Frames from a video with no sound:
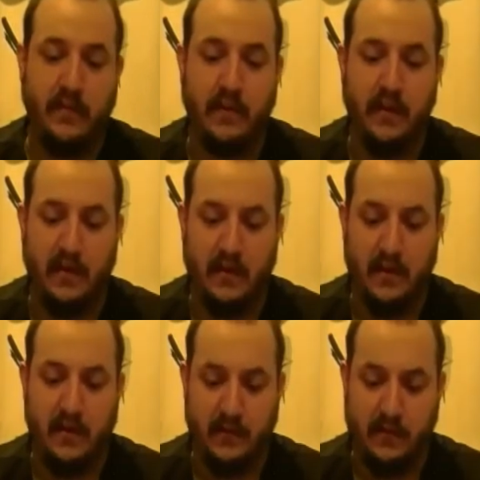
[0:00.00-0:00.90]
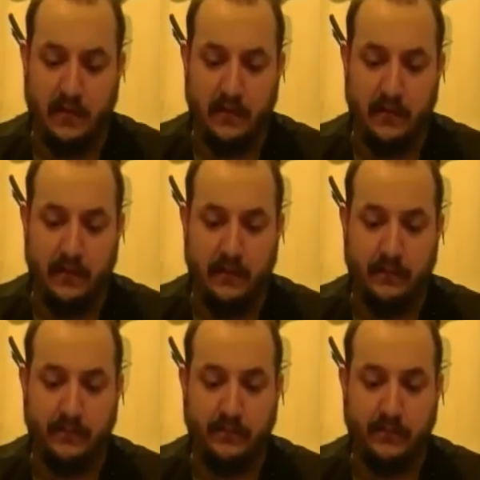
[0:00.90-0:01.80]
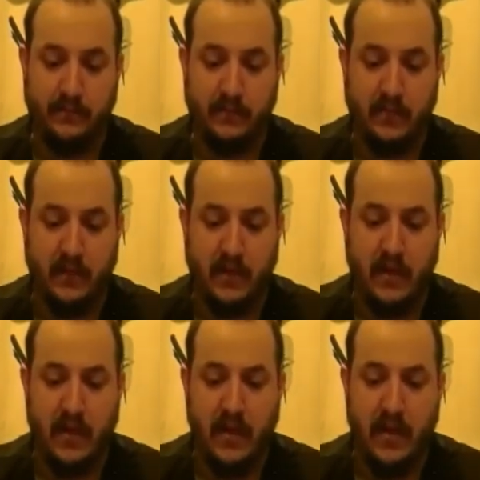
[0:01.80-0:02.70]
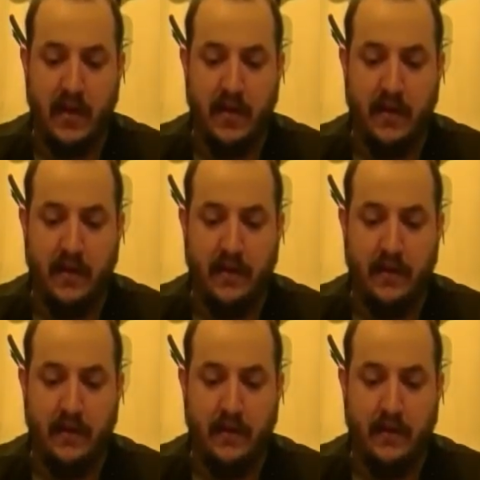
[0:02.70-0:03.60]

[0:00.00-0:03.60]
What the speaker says: (no one is talking)